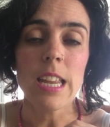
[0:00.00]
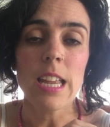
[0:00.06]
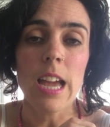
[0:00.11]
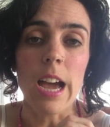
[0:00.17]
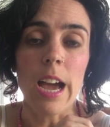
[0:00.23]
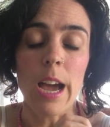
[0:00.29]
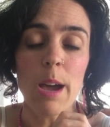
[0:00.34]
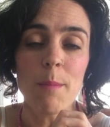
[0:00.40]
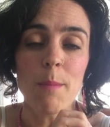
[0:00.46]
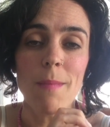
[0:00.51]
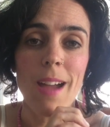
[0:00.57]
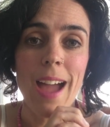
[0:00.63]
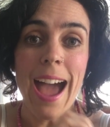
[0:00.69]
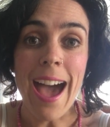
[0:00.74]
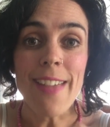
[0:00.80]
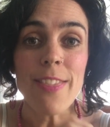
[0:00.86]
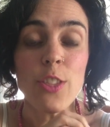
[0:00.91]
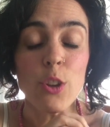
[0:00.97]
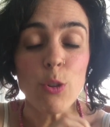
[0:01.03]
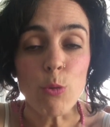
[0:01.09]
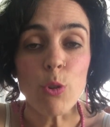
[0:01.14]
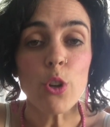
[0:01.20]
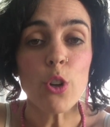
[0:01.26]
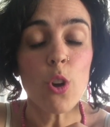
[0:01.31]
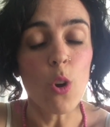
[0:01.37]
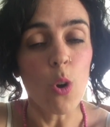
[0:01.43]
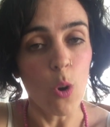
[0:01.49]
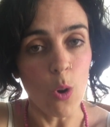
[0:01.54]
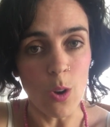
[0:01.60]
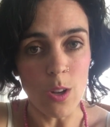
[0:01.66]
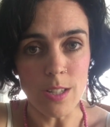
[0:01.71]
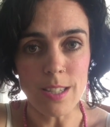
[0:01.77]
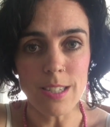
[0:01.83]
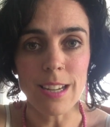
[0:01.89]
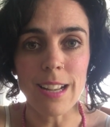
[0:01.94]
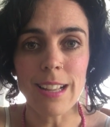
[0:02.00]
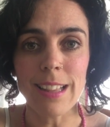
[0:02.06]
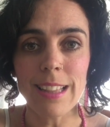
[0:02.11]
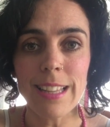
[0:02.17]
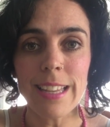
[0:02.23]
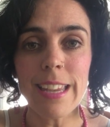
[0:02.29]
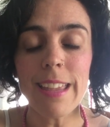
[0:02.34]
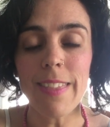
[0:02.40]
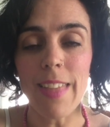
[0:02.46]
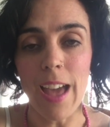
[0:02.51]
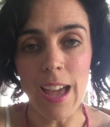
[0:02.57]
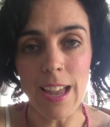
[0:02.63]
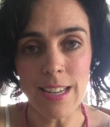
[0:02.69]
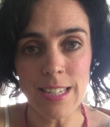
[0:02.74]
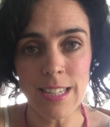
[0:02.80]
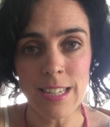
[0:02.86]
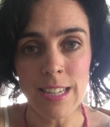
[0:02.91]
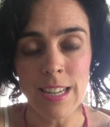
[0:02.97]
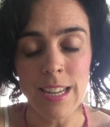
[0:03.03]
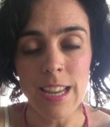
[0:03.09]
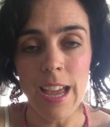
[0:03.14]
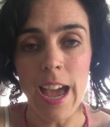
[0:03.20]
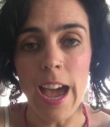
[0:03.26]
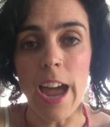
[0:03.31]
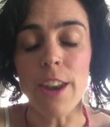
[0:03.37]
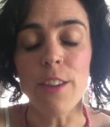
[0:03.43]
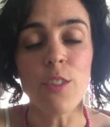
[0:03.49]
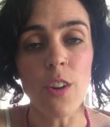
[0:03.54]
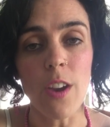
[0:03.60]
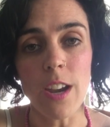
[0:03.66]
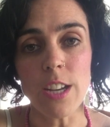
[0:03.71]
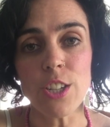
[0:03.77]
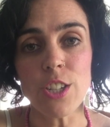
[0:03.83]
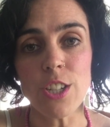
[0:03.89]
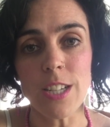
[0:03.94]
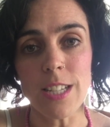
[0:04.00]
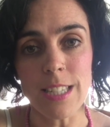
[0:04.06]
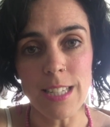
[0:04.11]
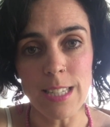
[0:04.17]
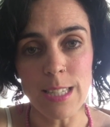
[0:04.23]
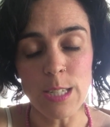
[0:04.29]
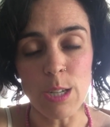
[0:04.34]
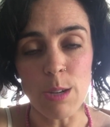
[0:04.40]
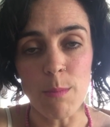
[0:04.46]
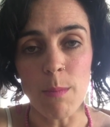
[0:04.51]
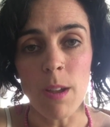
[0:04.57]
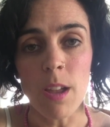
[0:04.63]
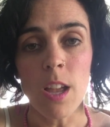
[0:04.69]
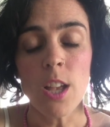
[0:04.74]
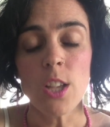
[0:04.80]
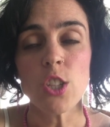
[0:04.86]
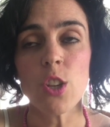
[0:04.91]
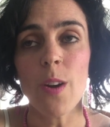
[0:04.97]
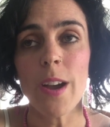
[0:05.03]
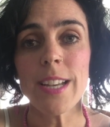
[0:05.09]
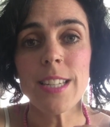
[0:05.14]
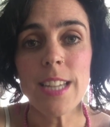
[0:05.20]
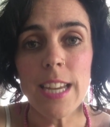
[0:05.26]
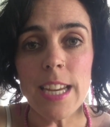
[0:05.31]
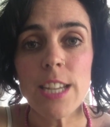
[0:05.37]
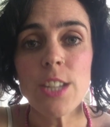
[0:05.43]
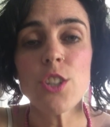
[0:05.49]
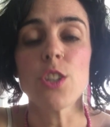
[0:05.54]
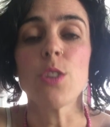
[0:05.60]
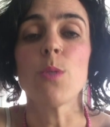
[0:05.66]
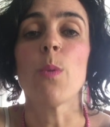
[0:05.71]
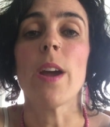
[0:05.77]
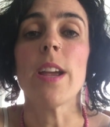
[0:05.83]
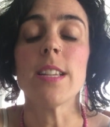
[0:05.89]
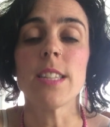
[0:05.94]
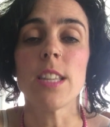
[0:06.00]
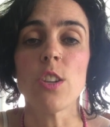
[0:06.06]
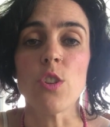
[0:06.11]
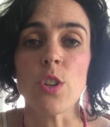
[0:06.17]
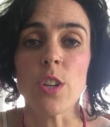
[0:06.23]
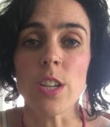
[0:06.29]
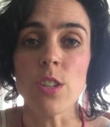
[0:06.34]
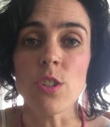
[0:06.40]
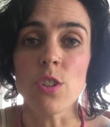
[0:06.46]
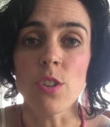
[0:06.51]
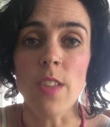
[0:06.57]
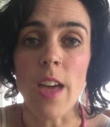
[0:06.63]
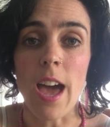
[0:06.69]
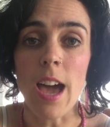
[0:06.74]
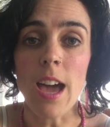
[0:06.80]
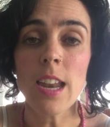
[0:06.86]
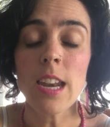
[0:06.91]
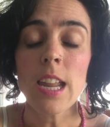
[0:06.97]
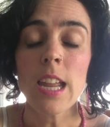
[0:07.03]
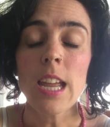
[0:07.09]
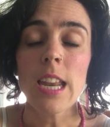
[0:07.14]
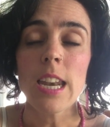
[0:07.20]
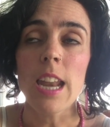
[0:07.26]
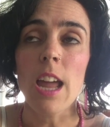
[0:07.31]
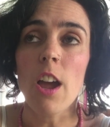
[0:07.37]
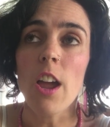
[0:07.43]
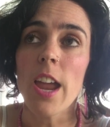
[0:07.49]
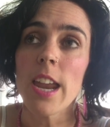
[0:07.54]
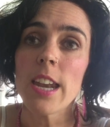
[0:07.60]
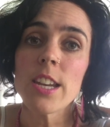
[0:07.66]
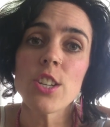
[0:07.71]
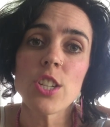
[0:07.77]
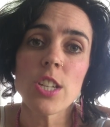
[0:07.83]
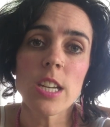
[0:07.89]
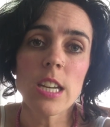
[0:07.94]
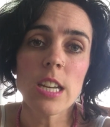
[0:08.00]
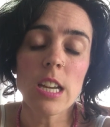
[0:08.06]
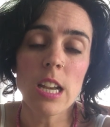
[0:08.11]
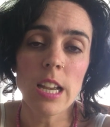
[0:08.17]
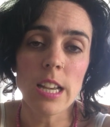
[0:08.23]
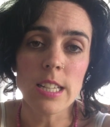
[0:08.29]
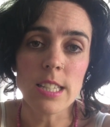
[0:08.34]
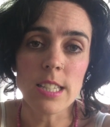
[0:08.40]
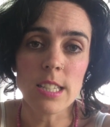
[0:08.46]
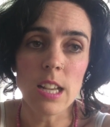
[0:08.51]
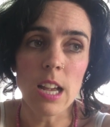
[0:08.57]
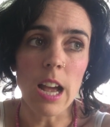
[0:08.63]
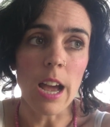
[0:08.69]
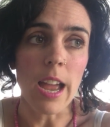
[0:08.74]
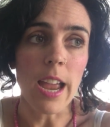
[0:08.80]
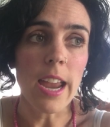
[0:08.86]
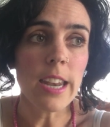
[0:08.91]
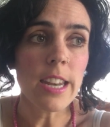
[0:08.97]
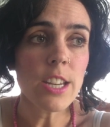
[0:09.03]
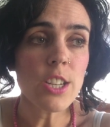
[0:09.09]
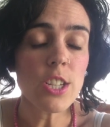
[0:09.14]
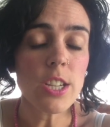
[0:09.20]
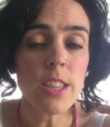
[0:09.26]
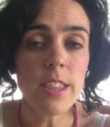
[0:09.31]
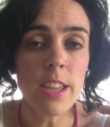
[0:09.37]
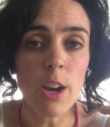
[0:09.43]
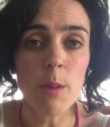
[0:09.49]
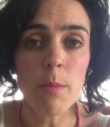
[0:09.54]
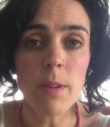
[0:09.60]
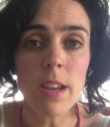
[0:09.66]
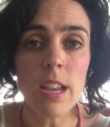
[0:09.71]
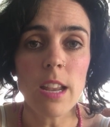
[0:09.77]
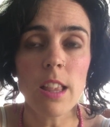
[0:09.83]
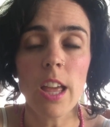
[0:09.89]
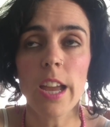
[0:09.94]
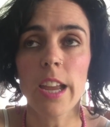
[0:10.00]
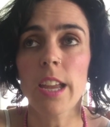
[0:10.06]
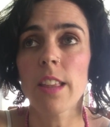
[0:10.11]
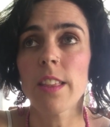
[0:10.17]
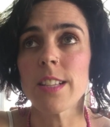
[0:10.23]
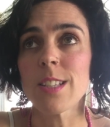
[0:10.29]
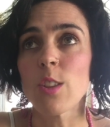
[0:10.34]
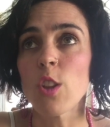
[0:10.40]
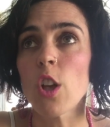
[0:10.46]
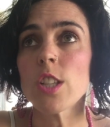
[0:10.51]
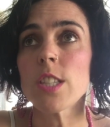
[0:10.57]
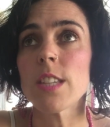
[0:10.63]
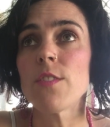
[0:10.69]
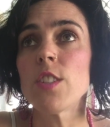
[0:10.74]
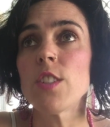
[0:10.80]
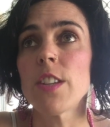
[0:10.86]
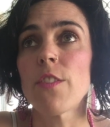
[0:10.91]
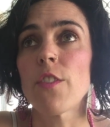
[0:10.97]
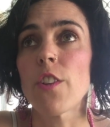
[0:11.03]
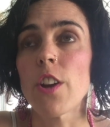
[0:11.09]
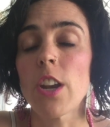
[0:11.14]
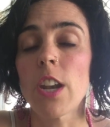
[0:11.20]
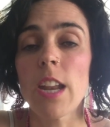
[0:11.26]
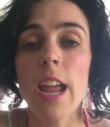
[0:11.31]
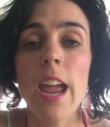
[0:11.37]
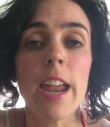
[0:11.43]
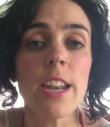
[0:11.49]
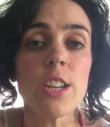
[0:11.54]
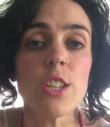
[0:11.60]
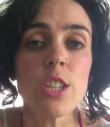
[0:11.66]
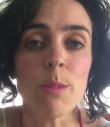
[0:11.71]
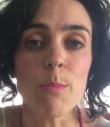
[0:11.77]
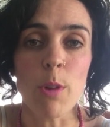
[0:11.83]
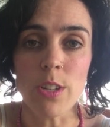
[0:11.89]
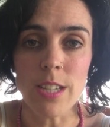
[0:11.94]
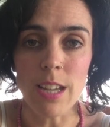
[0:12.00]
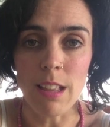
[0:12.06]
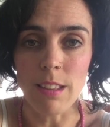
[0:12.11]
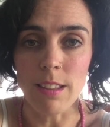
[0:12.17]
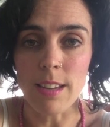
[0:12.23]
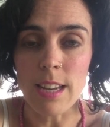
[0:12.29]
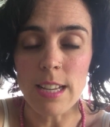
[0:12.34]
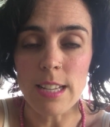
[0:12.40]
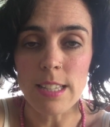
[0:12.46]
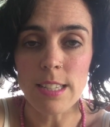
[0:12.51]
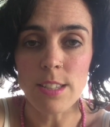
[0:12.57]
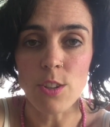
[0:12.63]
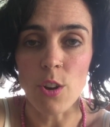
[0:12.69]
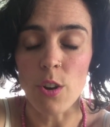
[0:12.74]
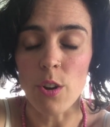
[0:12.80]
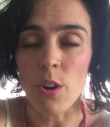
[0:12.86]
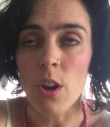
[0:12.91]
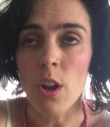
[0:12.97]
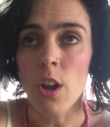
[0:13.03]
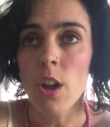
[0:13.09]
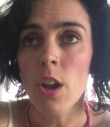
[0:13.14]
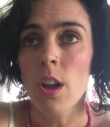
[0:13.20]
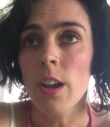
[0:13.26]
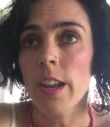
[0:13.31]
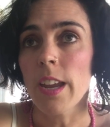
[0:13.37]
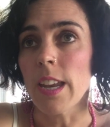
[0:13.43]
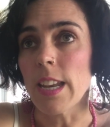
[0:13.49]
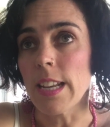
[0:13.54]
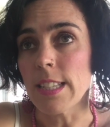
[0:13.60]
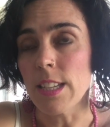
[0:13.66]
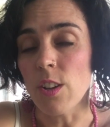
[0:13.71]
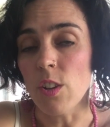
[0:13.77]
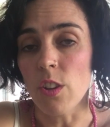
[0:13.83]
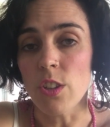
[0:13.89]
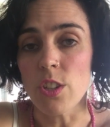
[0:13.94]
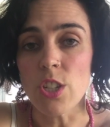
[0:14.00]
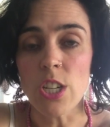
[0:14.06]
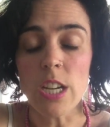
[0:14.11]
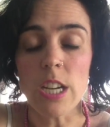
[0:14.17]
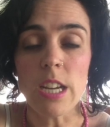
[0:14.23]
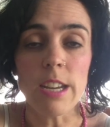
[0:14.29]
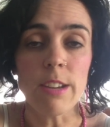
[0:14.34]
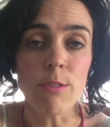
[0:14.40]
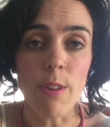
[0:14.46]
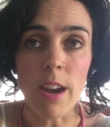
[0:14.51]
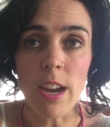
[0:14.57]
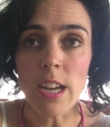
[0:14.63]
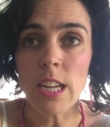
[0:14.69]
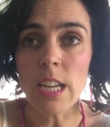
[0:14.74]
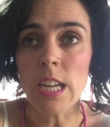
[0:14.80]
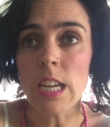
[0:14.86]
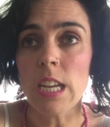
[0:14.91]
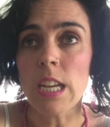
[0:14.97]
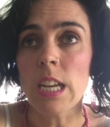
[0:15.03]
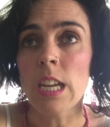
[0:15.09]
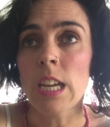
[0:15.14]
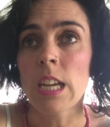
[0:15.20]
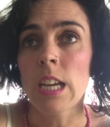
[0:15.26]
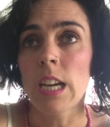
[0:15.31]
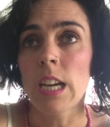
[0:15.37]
at the root cause to clear that out of your energy system. So I teach you ways that you can do that. Now, energy therapy, like there's lots of different energy modalities. So kinesiology, Reiki,